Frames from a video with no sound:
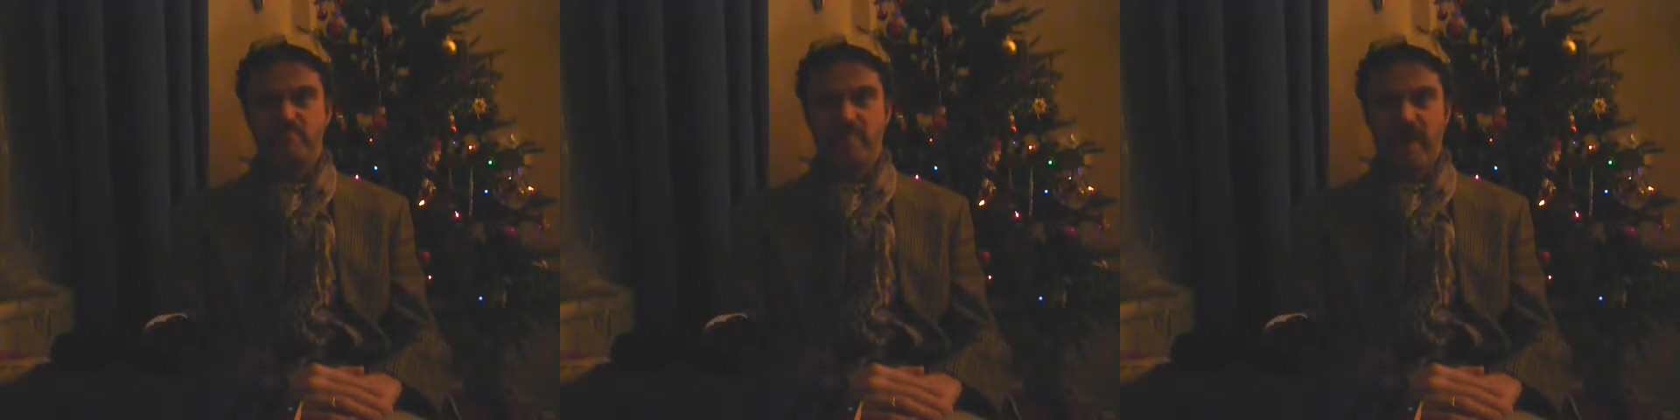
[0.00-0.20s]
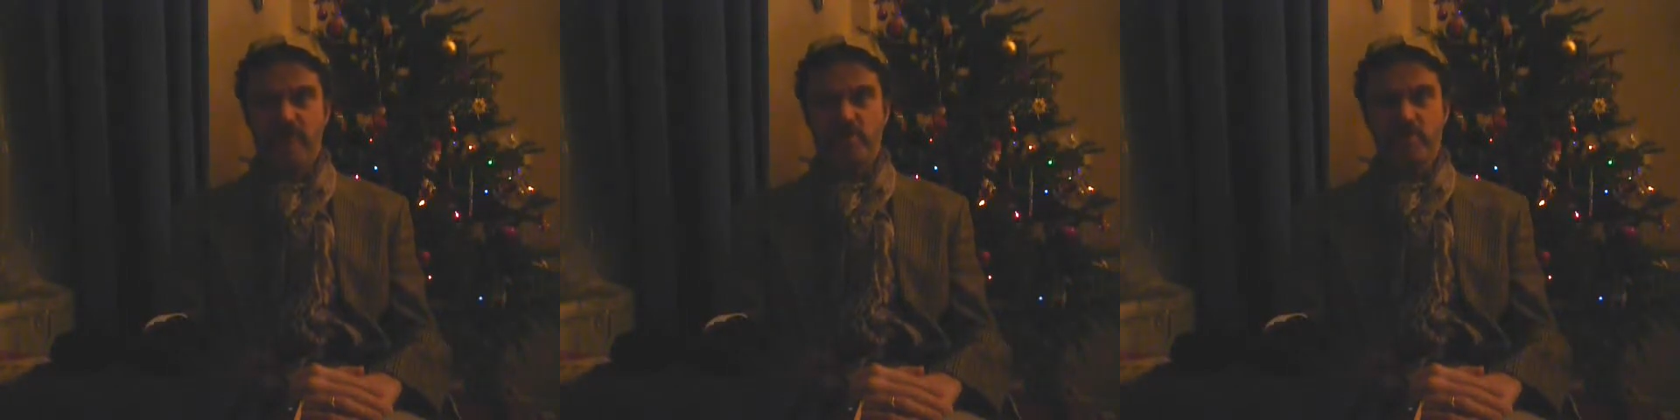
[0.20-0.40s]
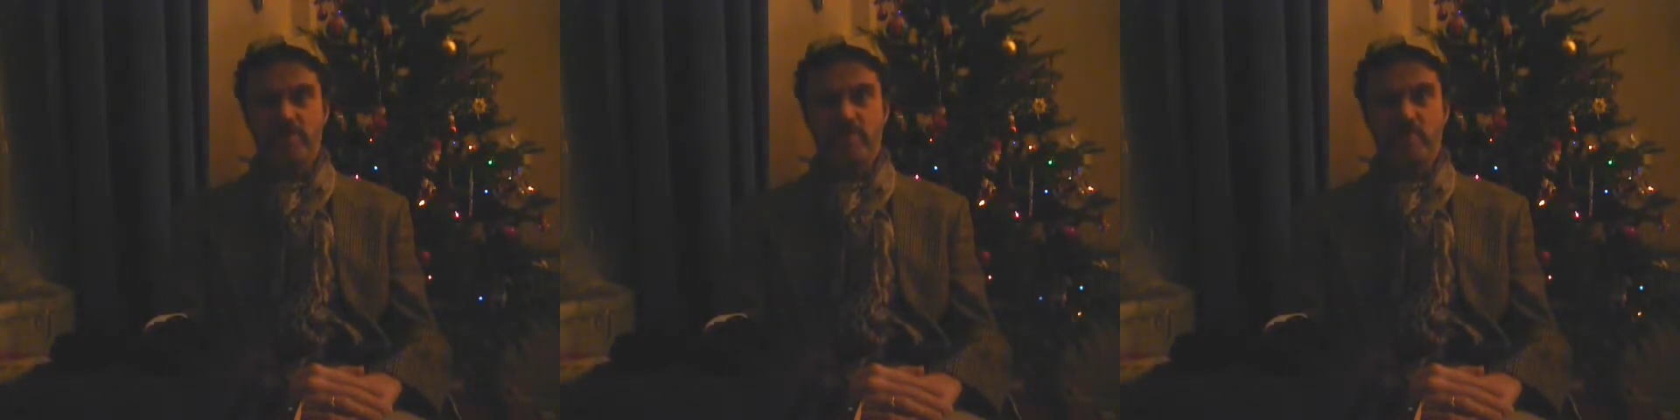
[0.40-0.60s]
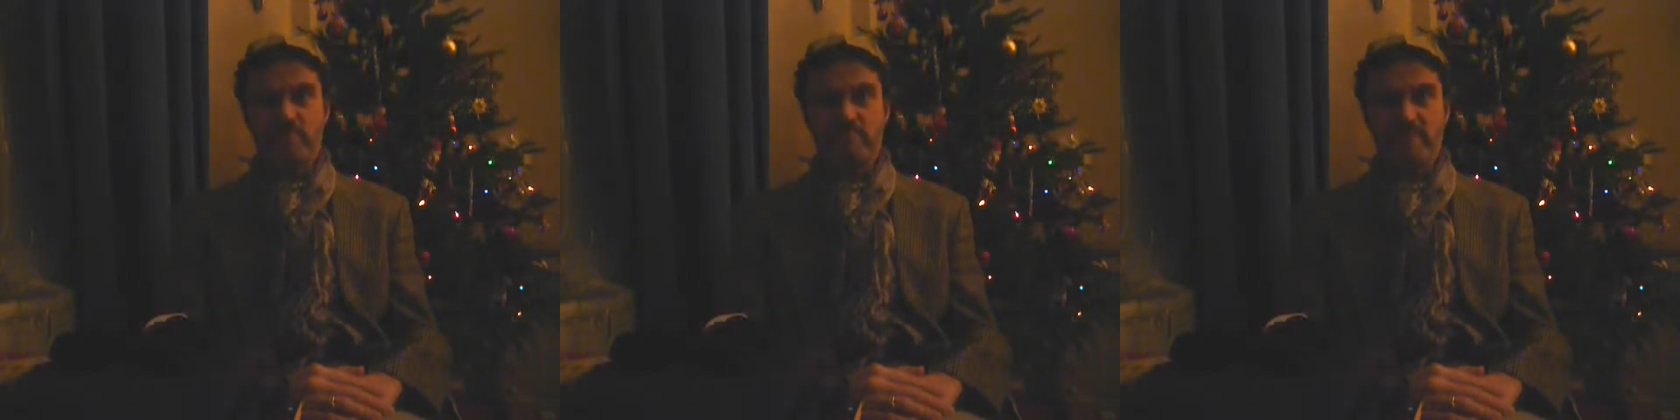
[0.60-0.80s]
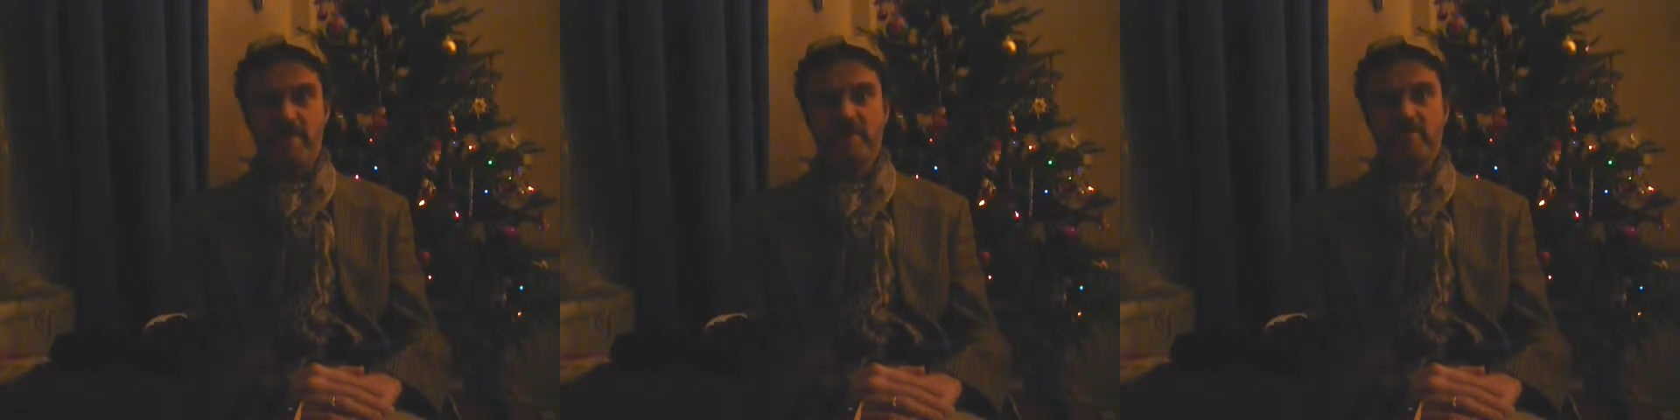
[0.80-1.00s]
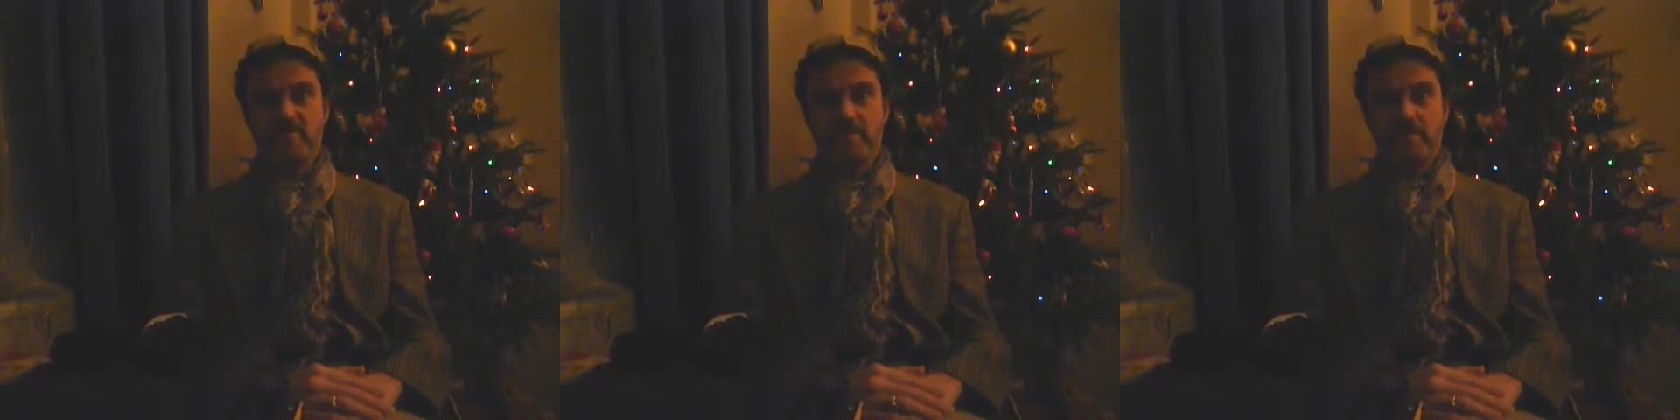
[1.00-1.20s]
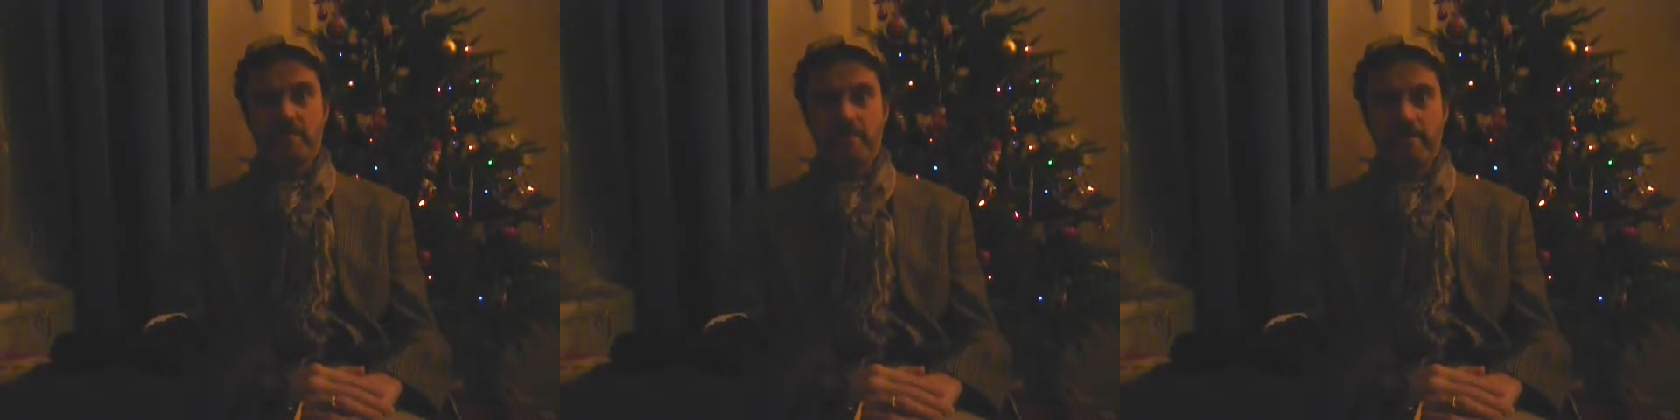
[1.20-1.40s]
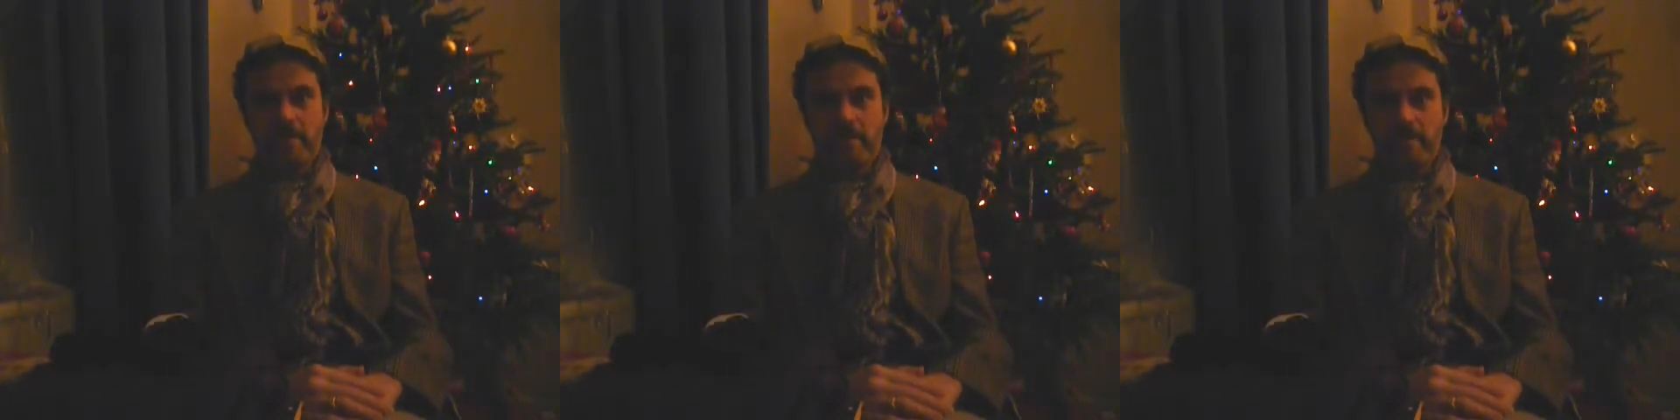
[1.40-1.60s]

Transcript: battling the Brits?